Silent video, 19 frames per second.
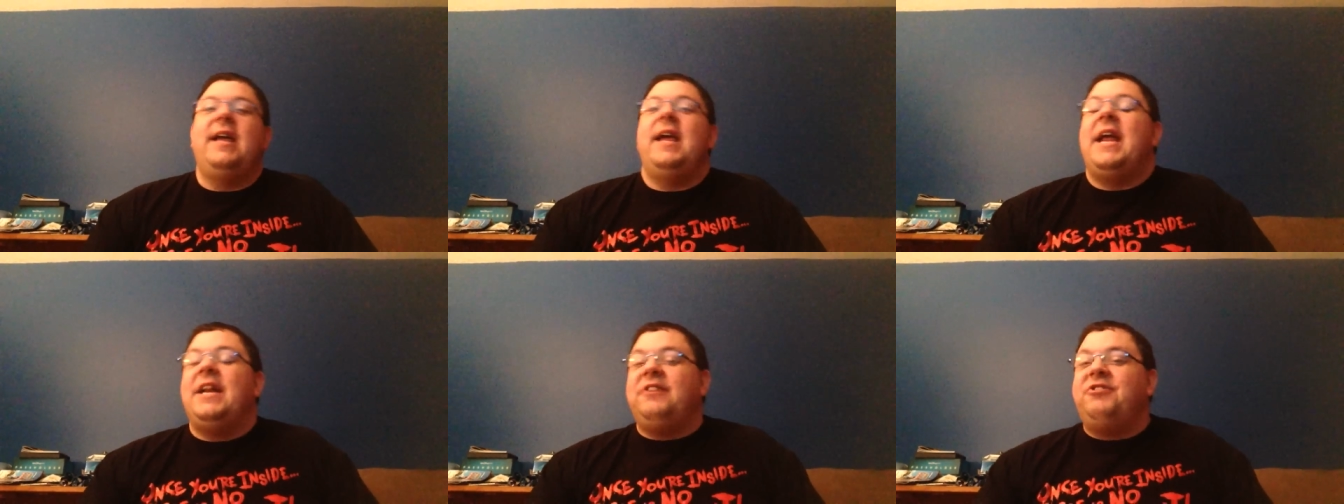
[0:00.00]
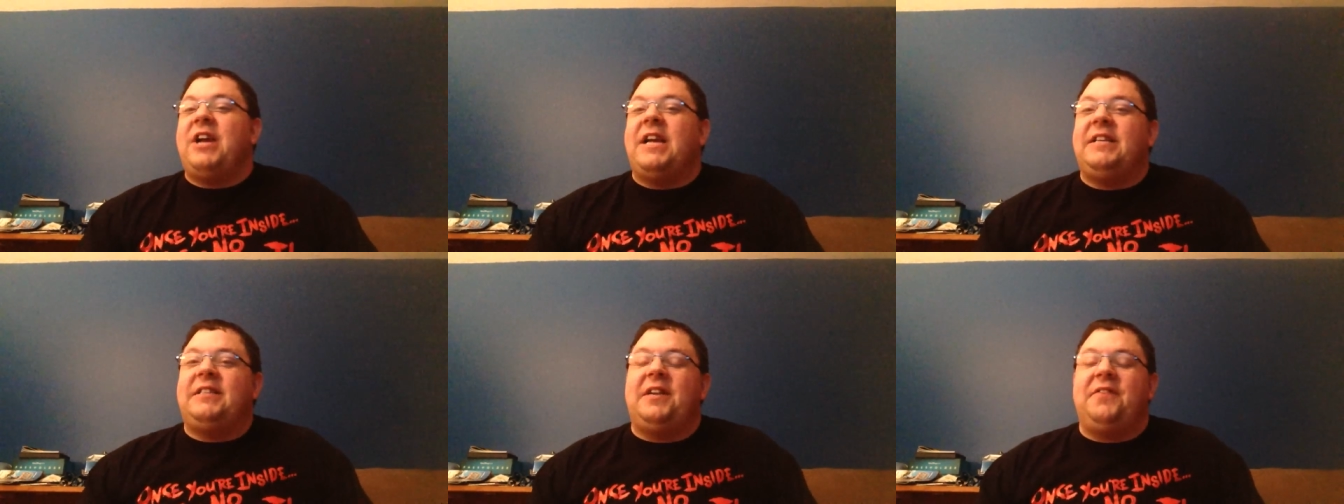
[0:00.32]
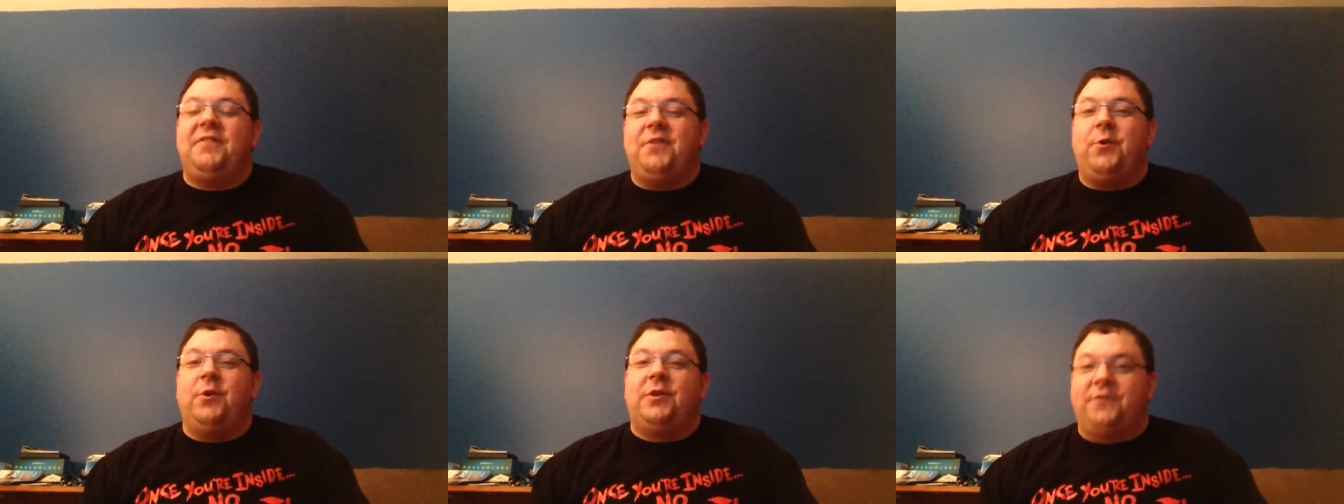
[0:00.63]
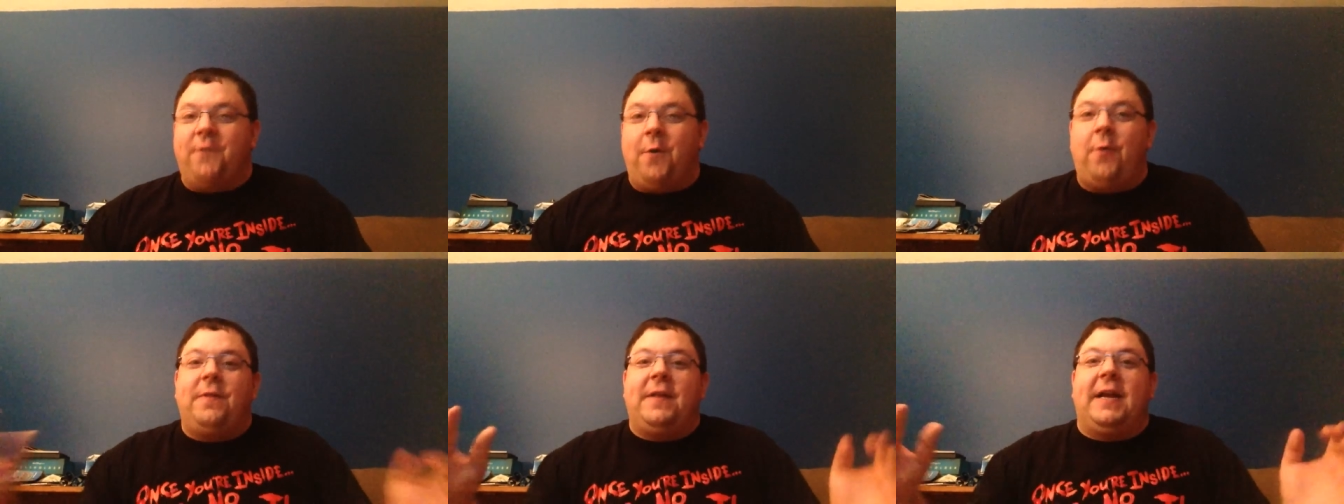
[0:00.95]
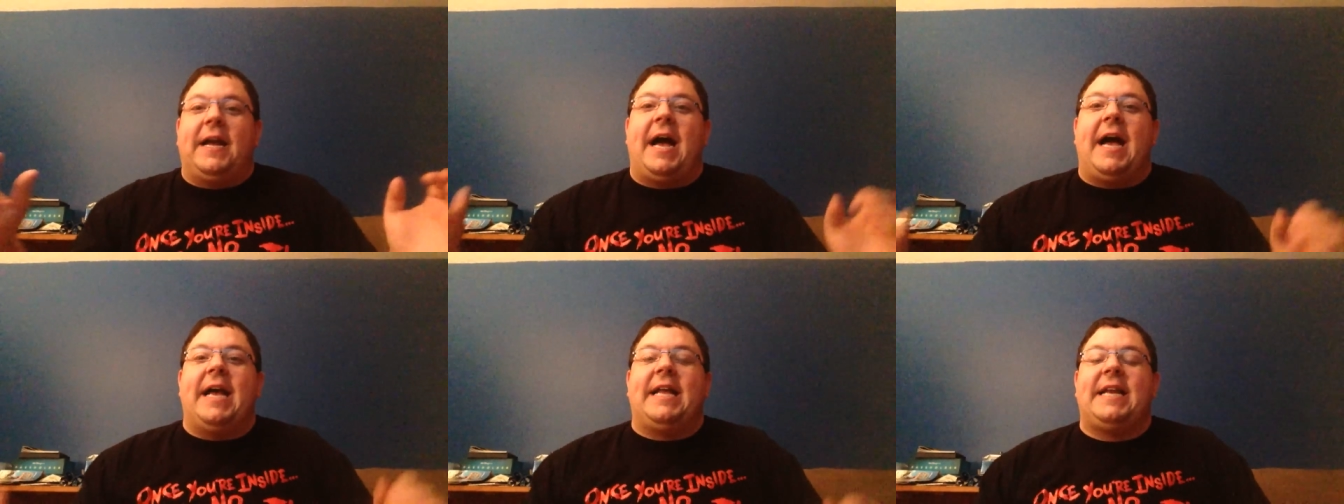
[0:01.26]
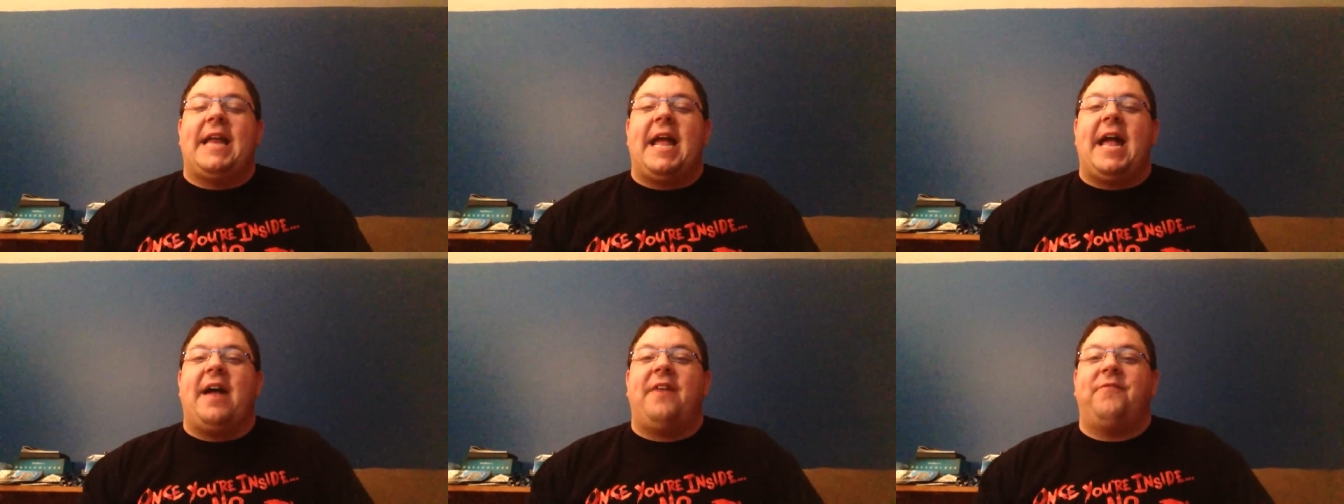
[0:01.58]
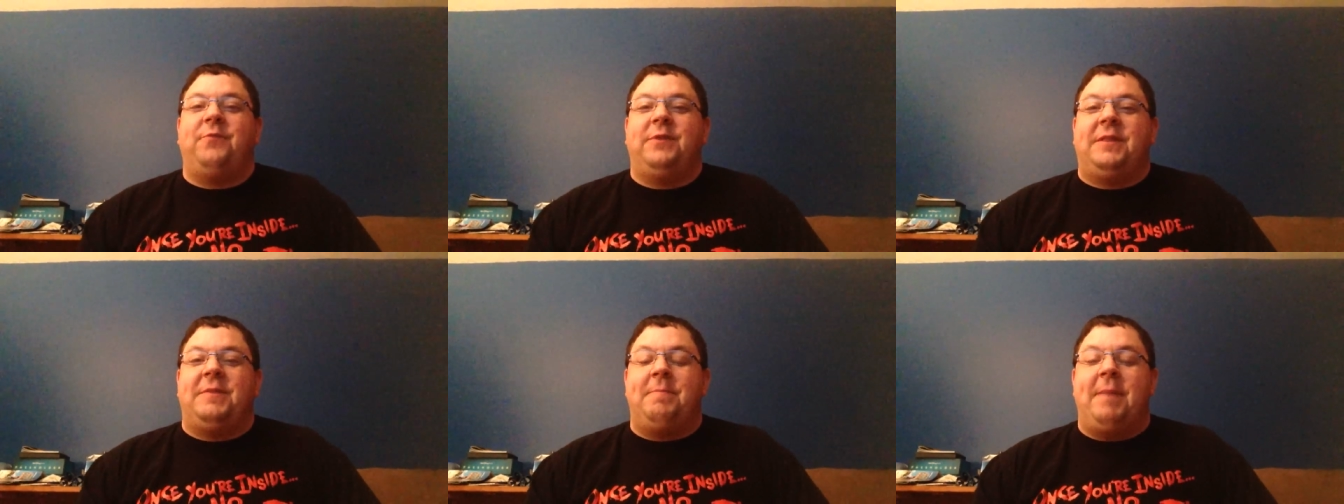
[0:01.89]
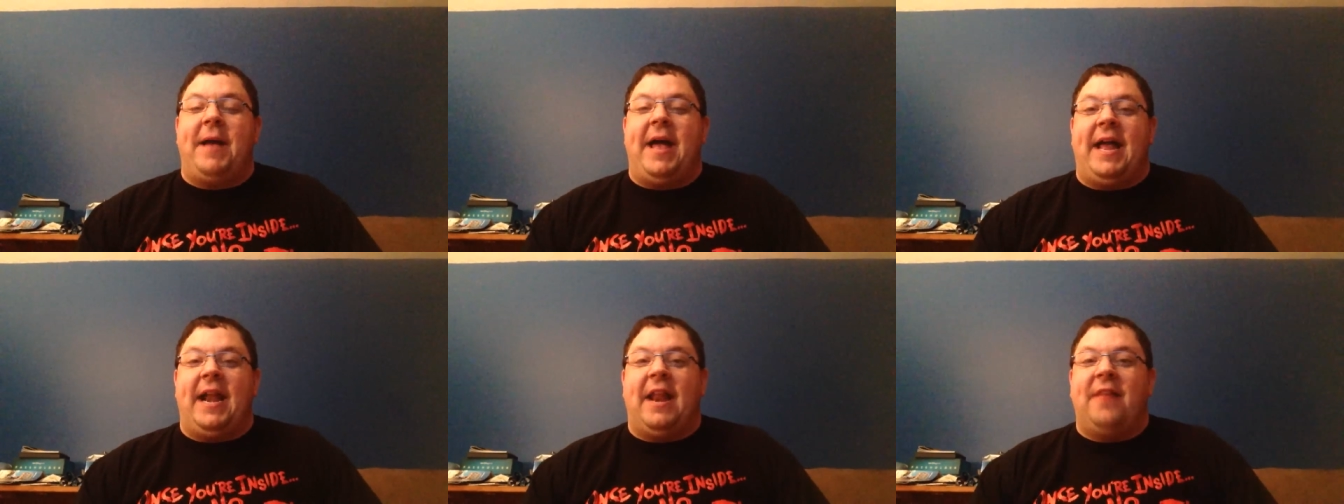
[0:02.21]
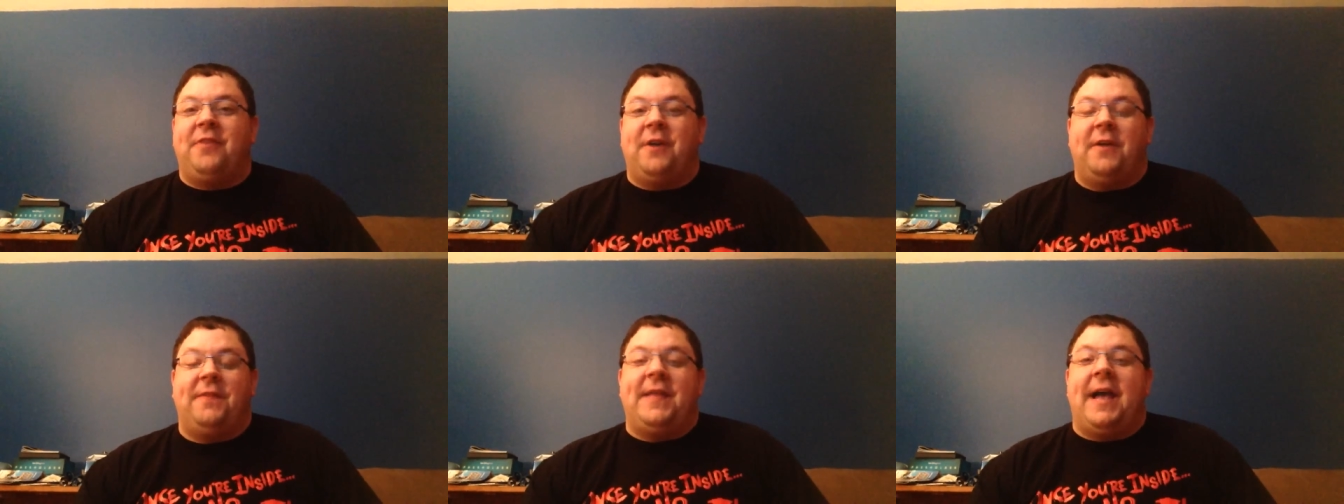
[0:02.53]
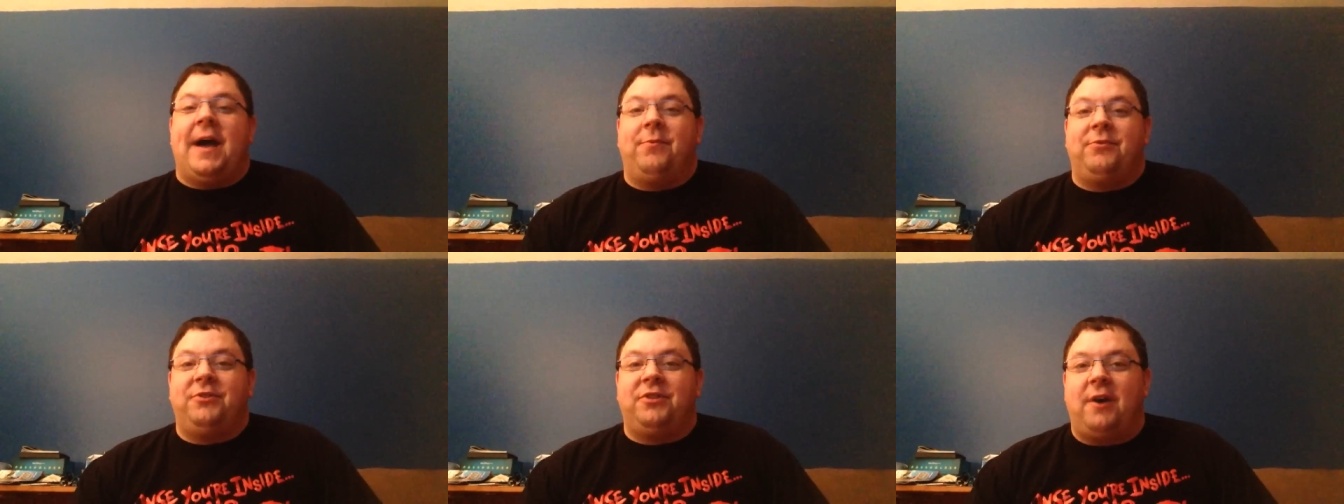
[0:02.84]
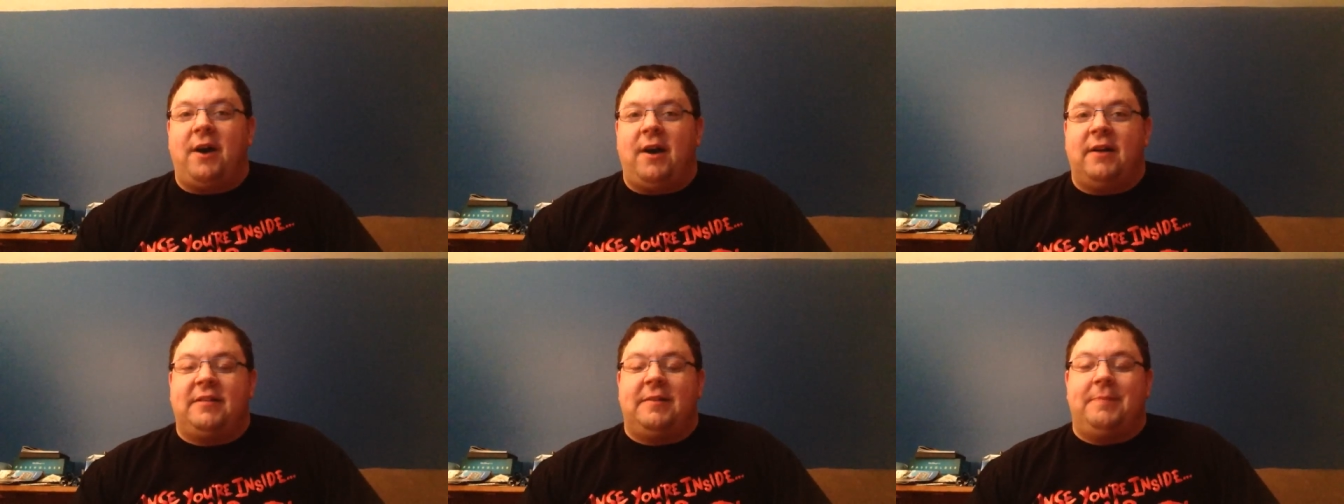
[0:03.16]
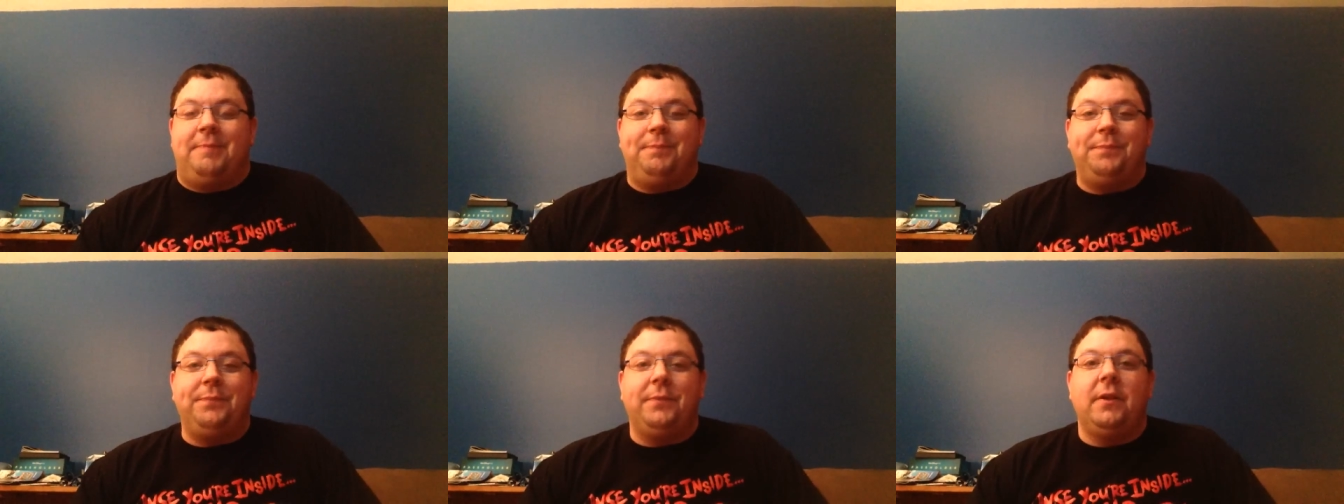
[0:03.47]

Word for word: And Jason, of course, folding the guy in half with the bed. I thought that was awesome.